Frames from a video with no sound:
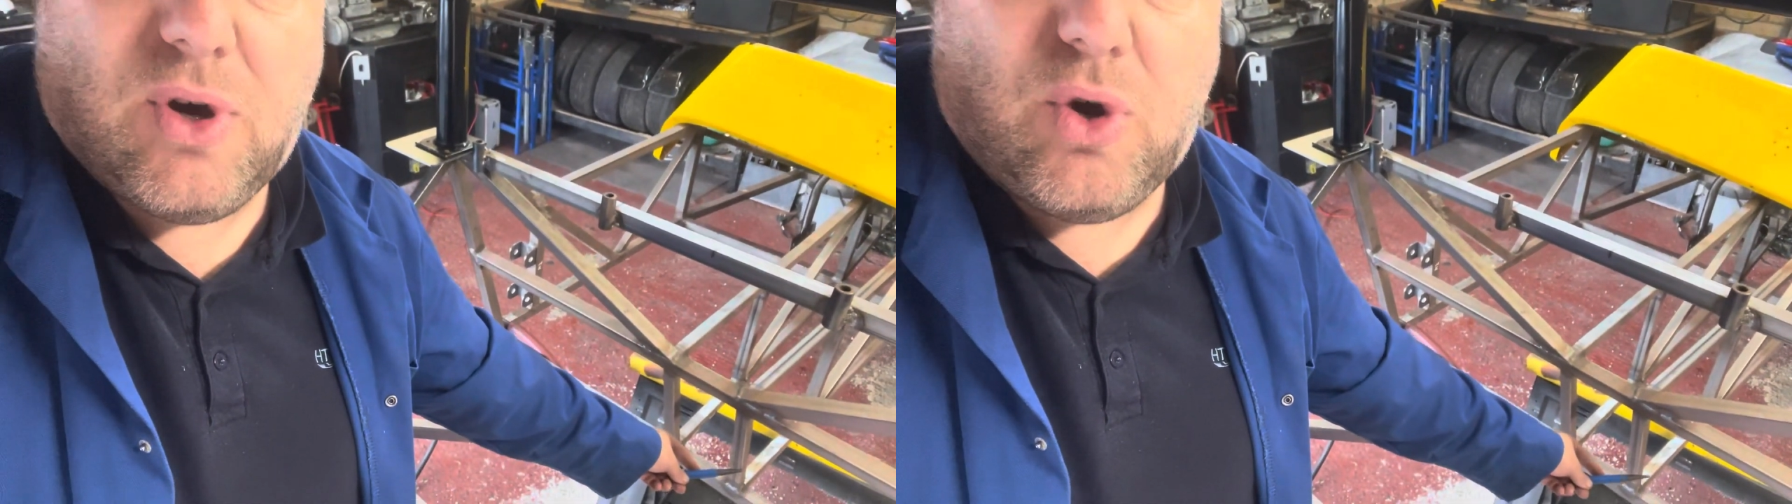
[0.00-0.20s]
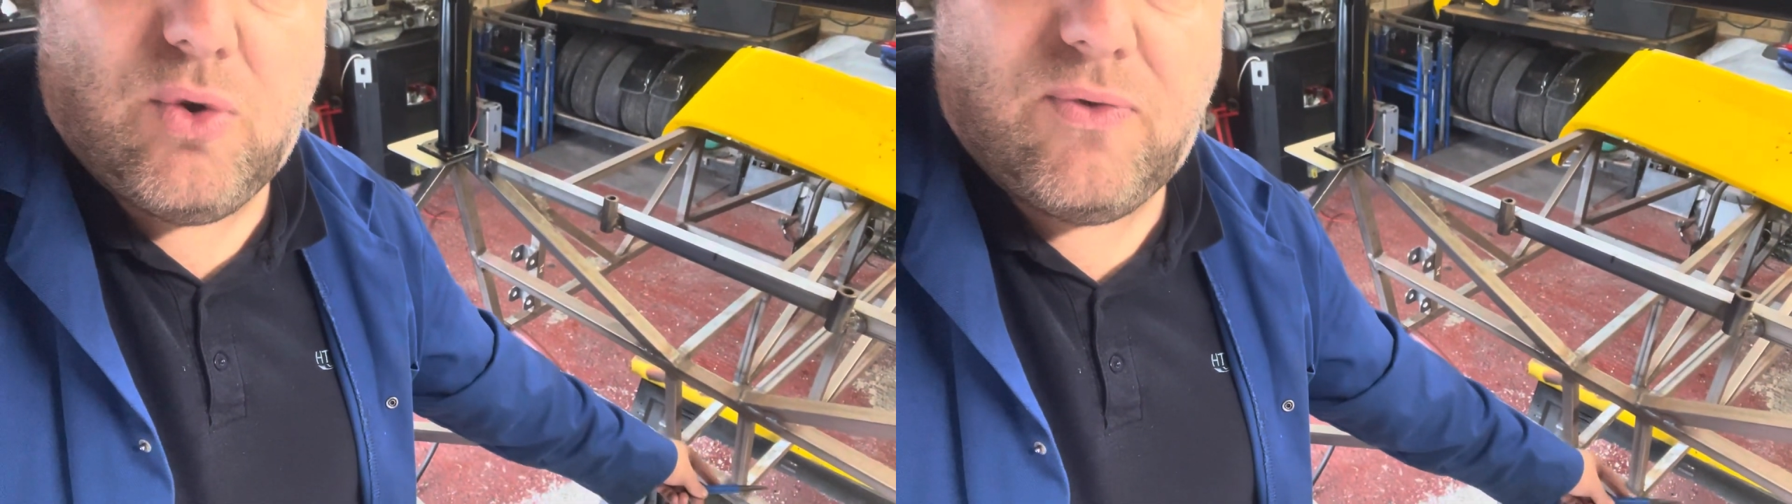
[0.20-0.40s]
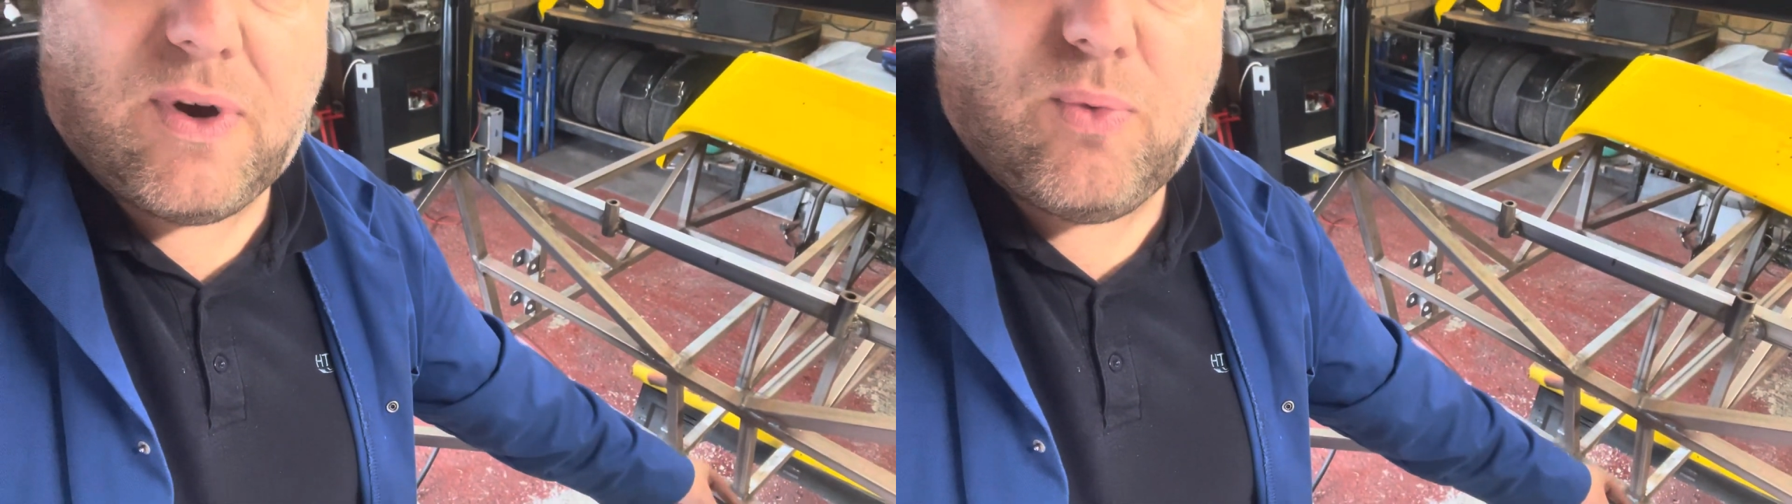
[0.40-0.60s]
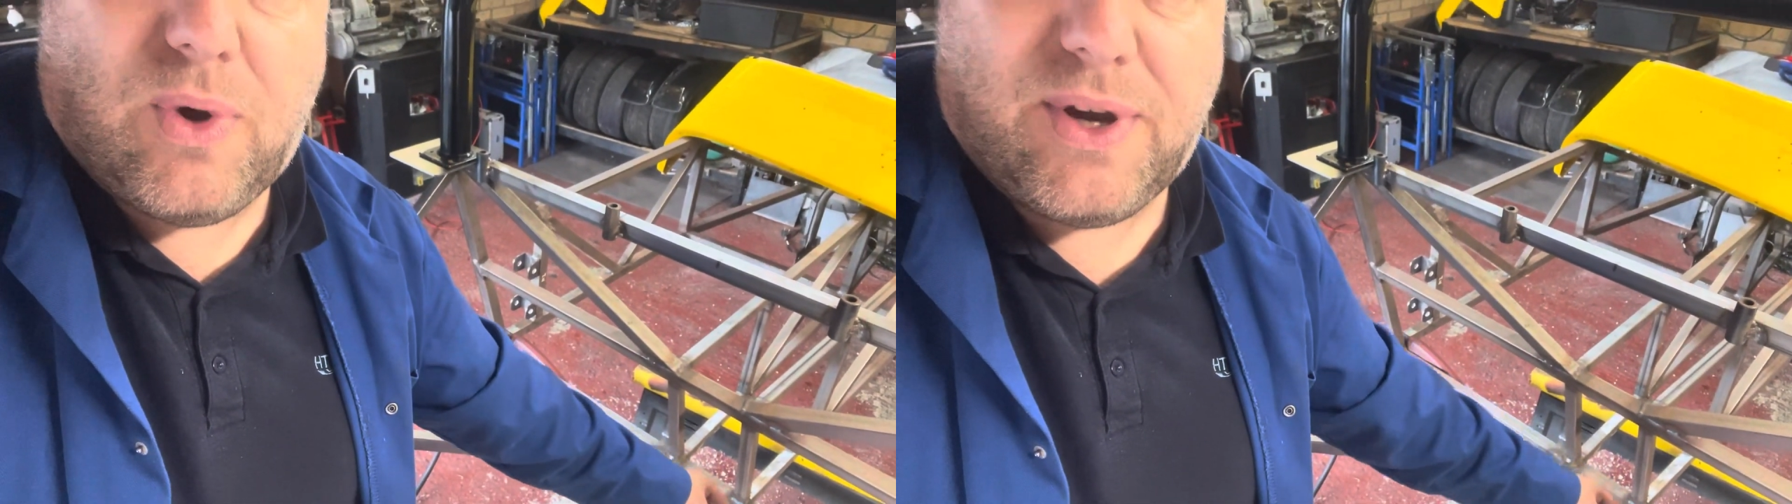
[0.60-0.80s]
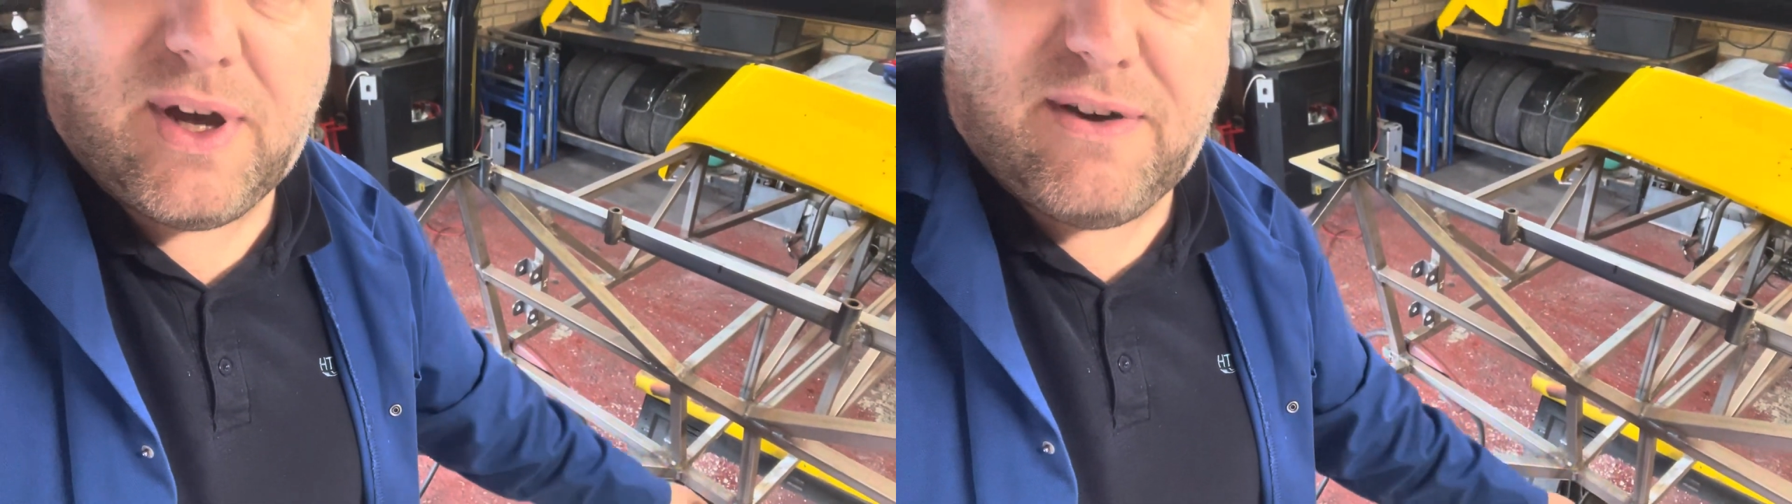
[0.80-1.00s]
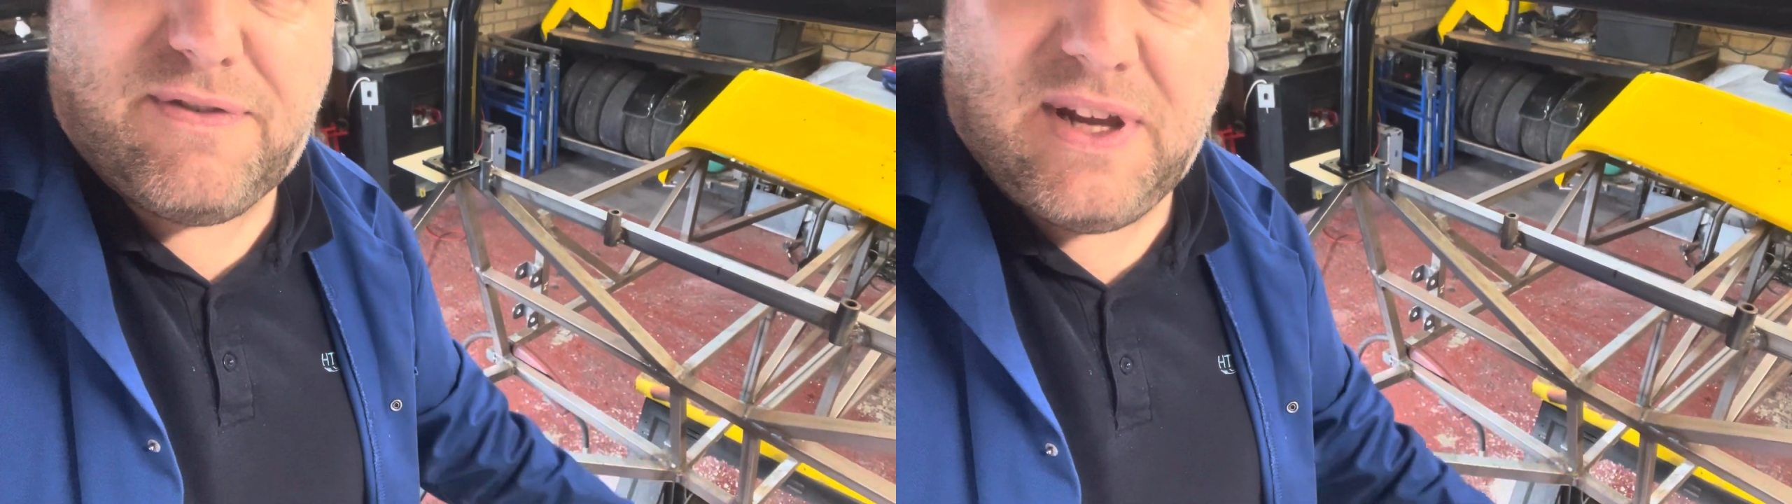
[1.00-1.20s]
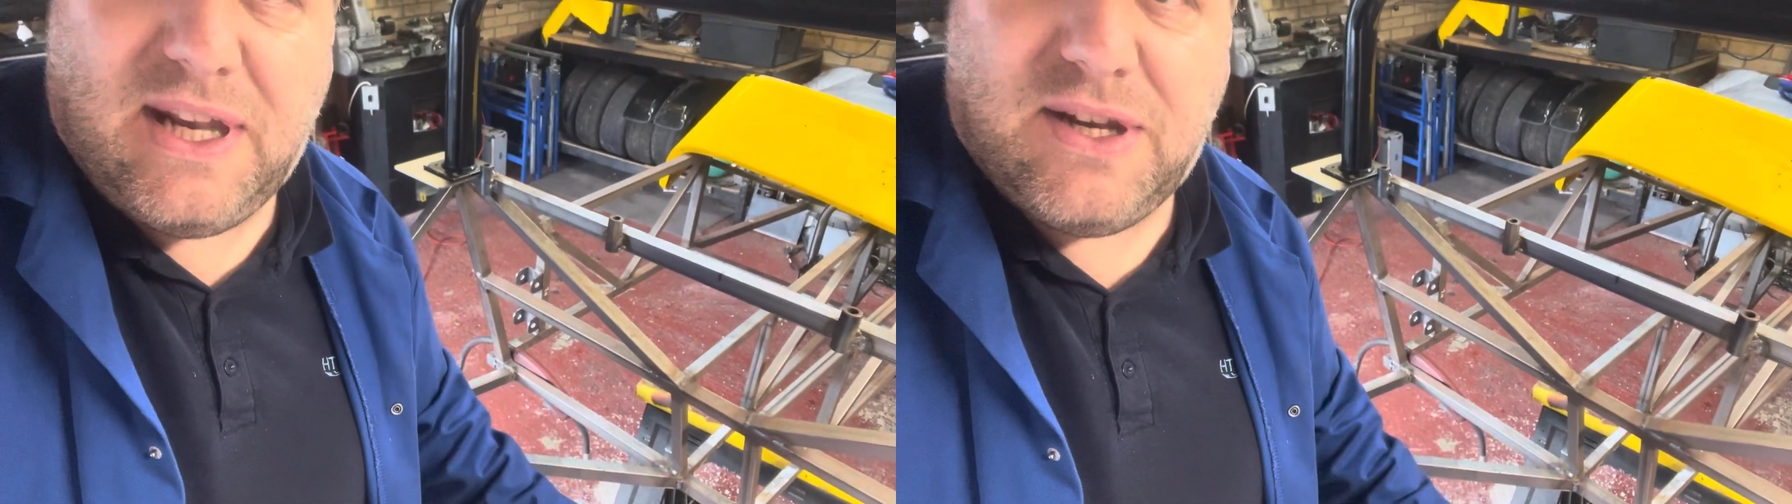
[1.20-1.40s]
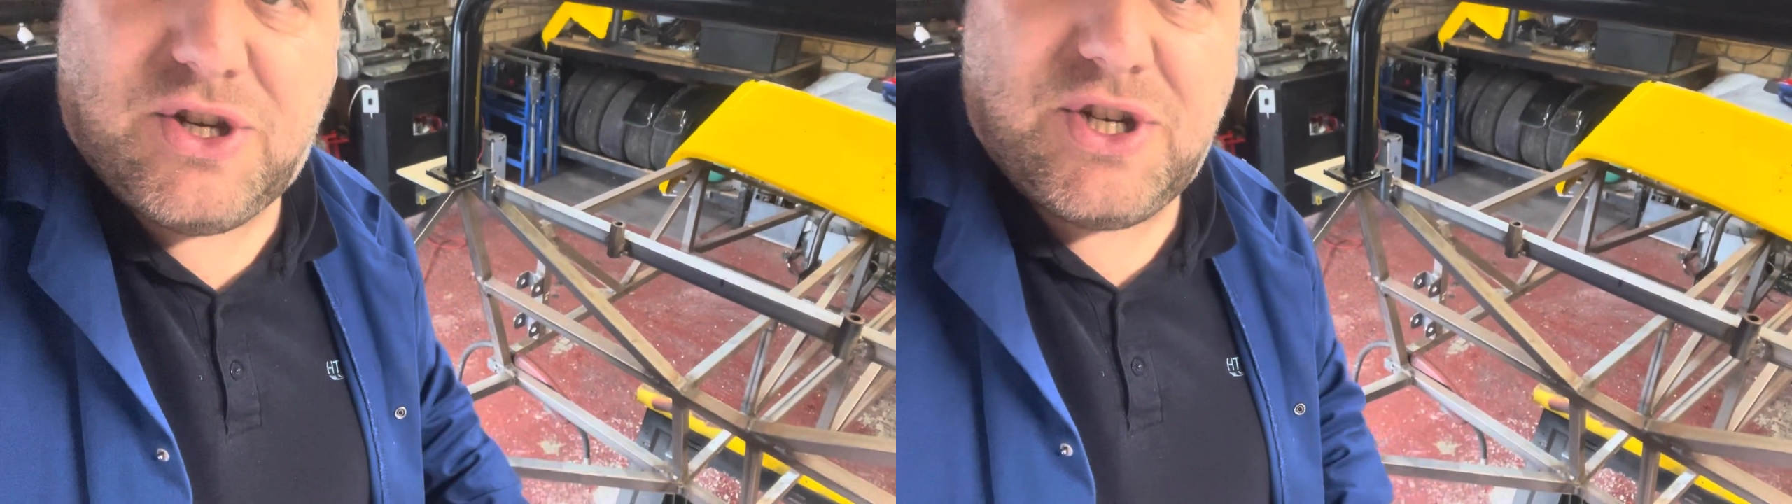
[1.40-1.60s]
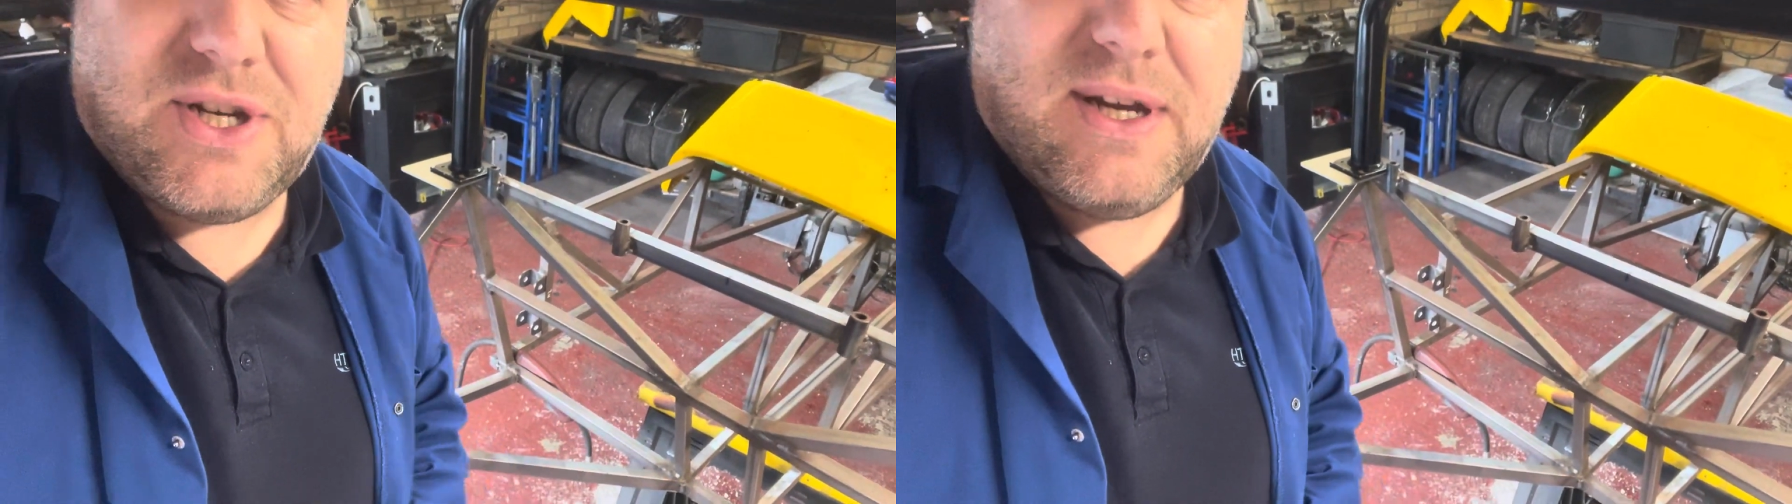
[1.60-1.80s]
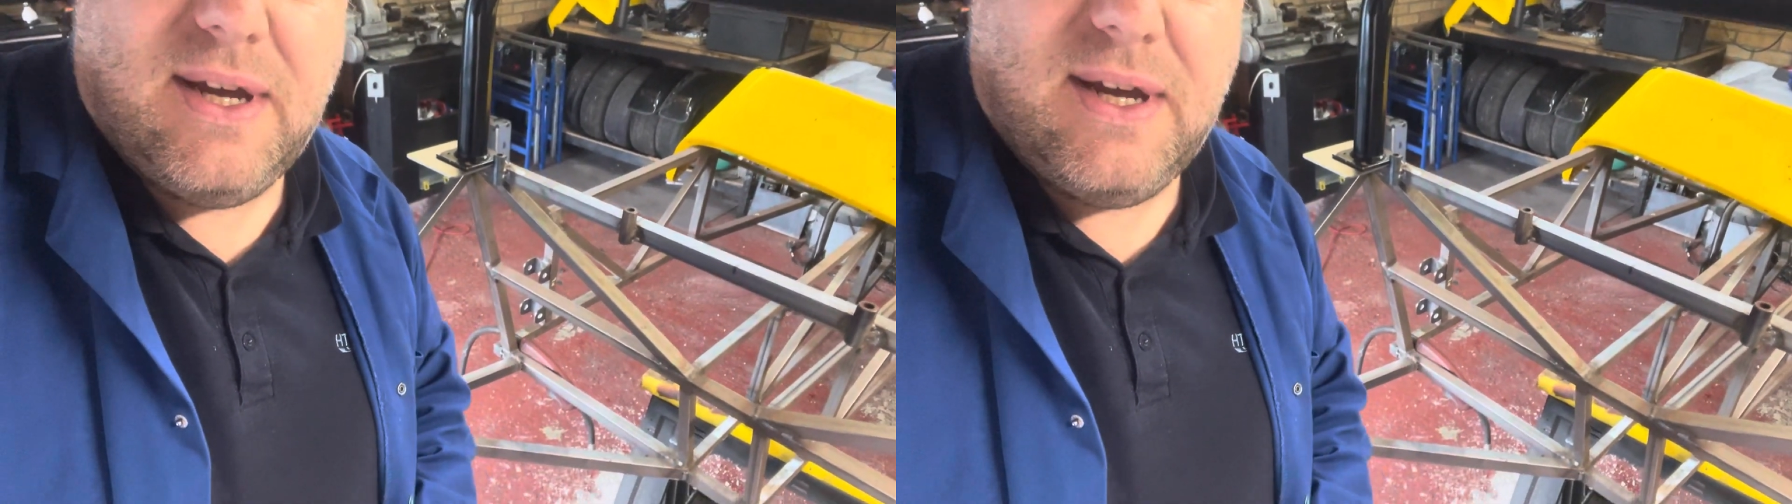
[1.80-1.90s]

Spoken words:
over 1/2 inch.